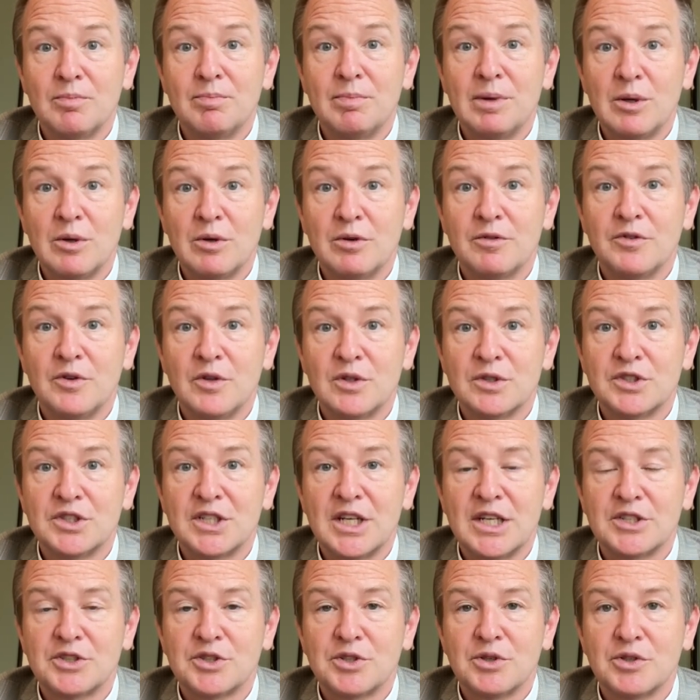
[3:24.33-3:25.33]
beautiful
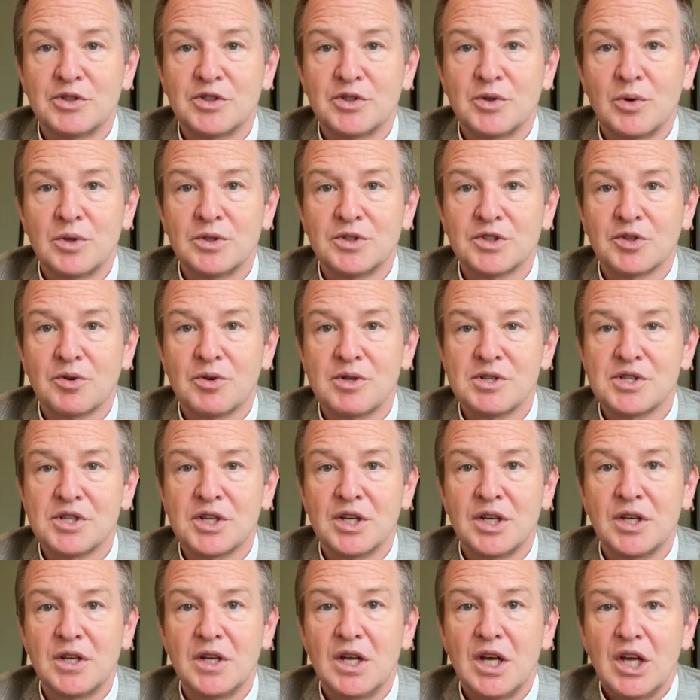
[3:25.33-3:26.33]
gesture towards
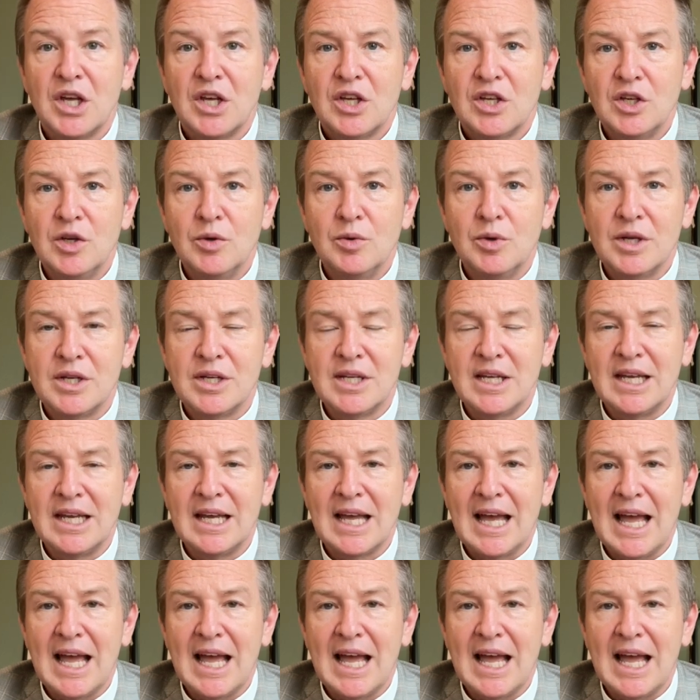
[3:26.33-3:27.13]
Christian unity.